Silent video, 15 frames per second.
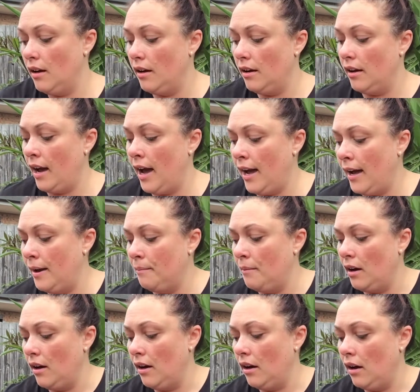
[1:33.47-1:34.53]

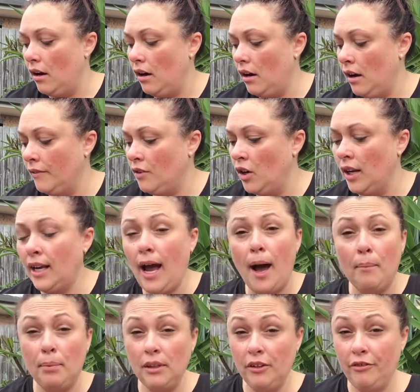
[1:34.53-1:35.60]
I've got a
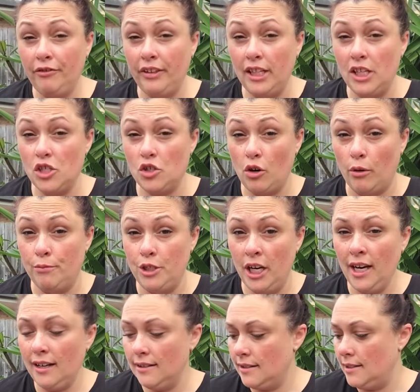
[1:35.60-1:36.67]
couple of finished
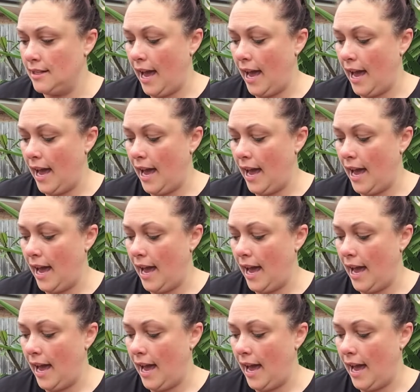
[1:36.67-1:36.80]
objects,